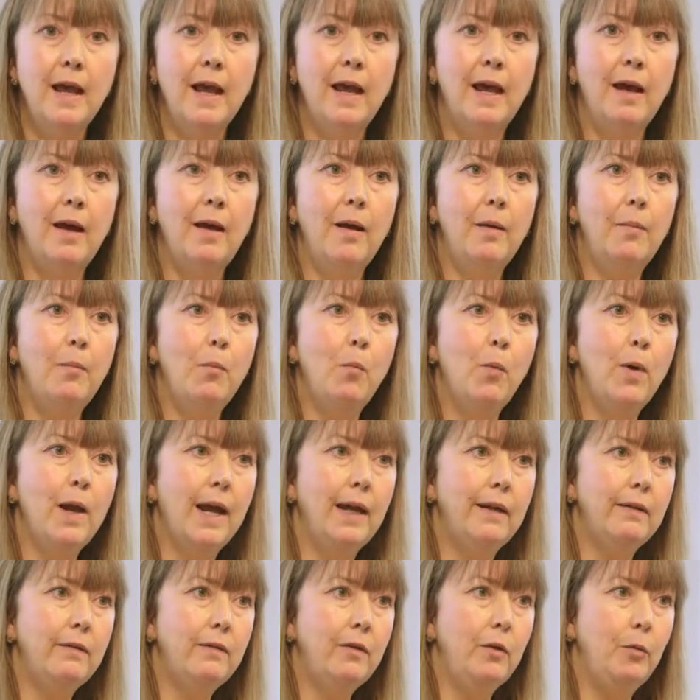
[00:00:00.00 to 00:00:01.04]
And we
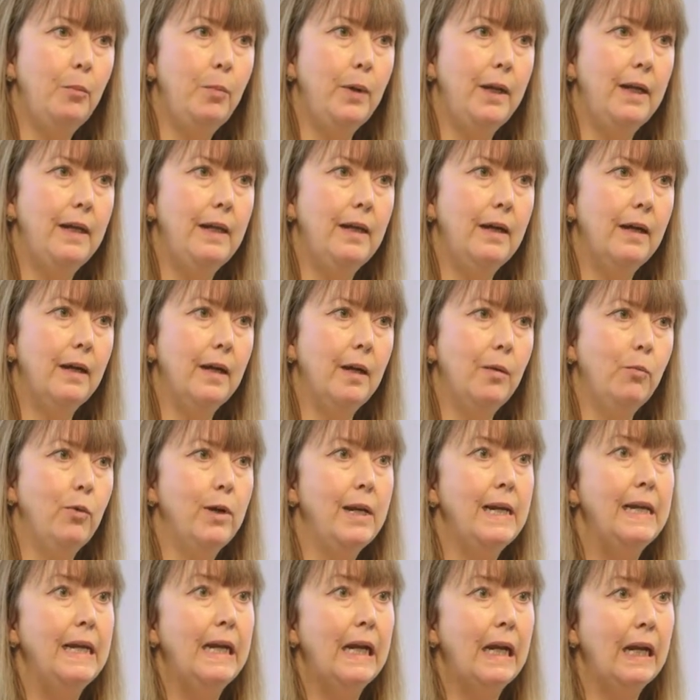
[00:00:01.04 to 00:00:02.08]
had to be
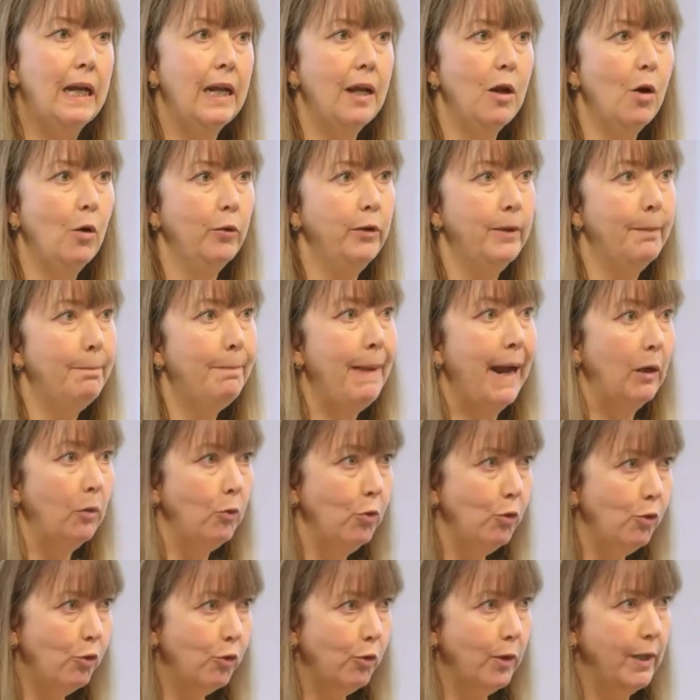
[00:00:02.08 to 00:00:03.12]
really clear on the
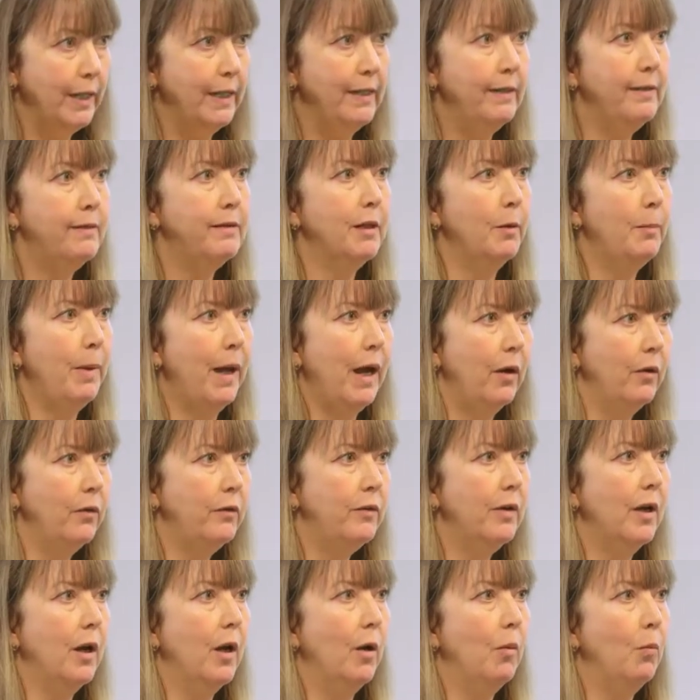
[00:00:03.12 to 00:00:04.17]
boundaries
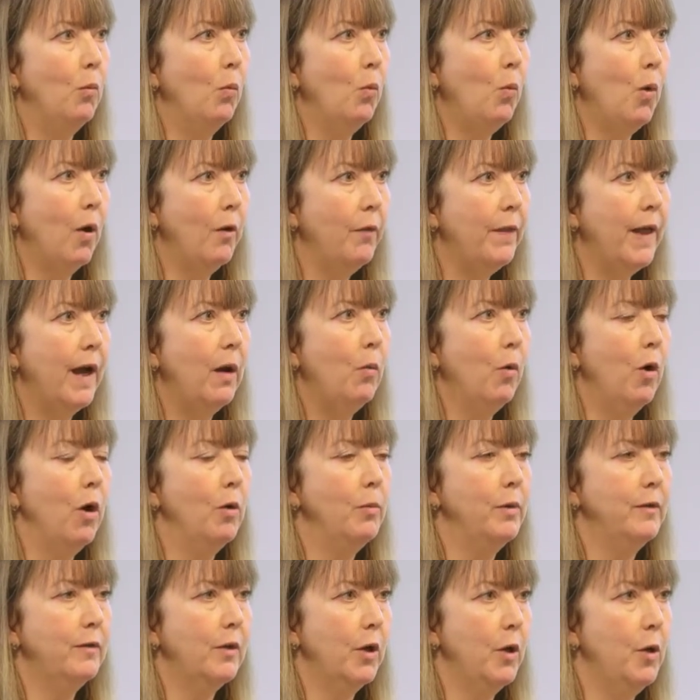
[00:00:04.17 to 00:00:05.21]
about what that
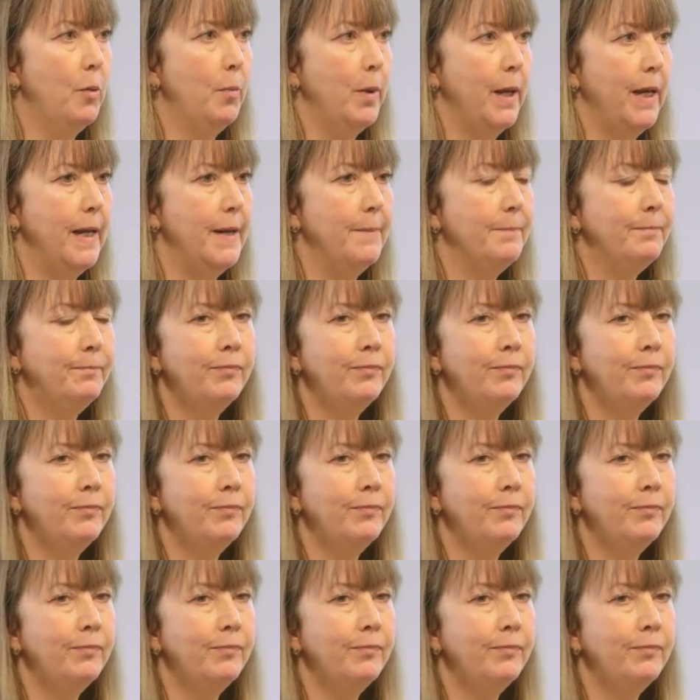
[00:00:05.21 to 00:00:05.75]
work was going to be.